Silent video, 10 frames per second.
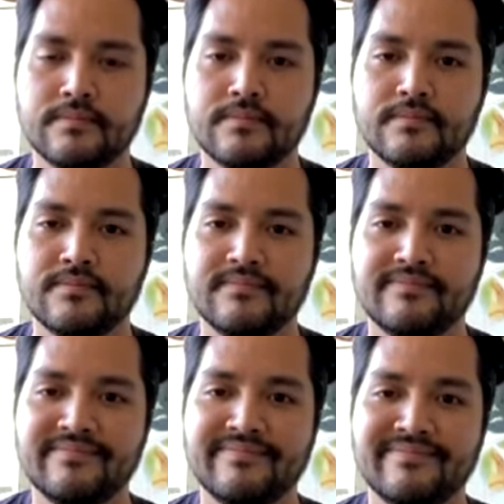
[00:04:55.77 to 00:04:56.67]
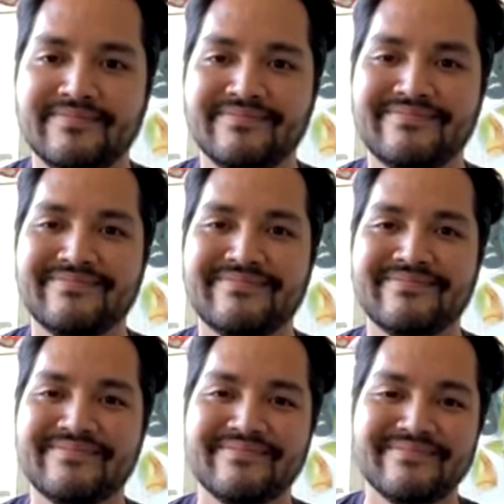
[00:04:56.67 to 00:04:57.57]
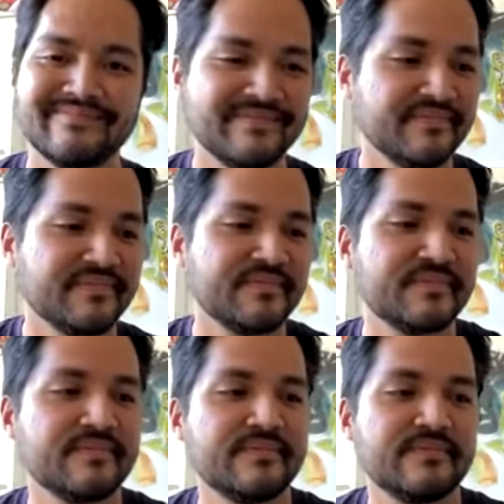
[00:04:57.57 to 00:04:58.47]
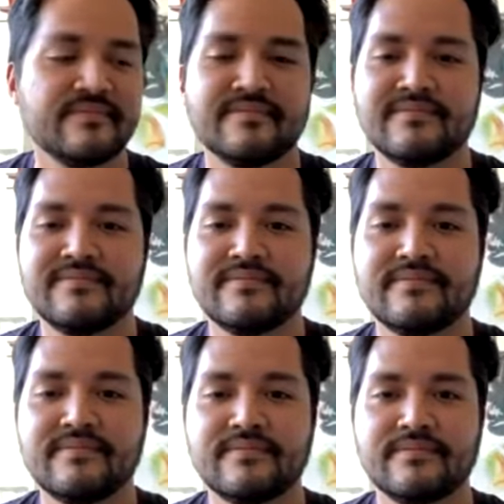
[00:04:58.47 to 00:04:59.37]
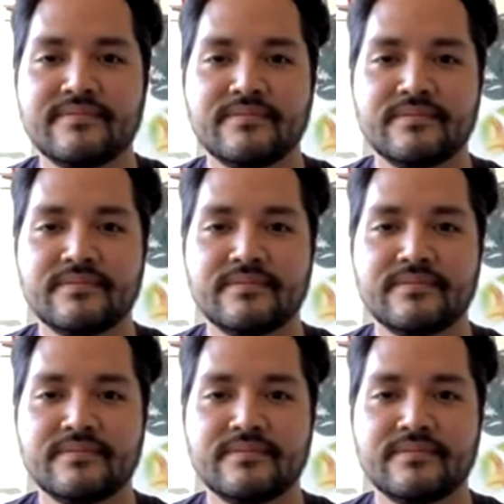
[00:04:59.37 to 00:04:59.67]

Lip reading: (silent)